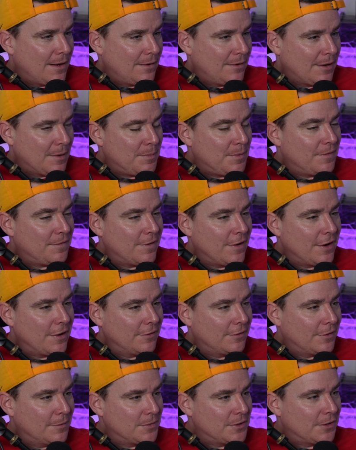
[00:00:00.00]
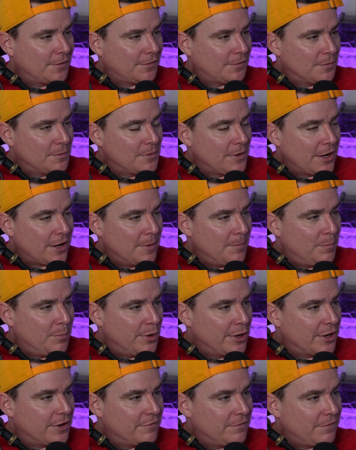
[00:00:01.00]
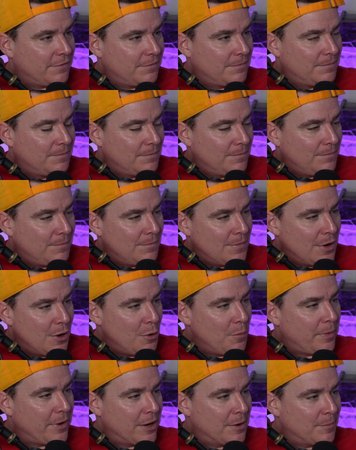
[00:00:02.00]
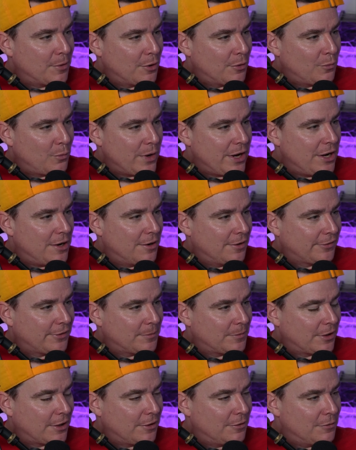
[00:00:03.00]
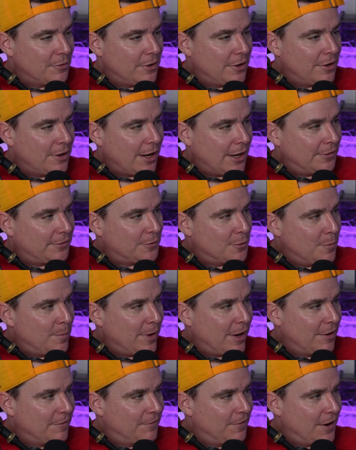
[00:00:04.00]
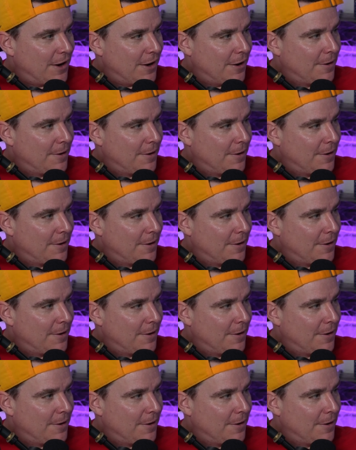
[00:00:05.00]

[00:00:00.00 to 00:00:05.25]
That'd be funny if someone just threw like a brick of opium or weed or something into a high school bonfire.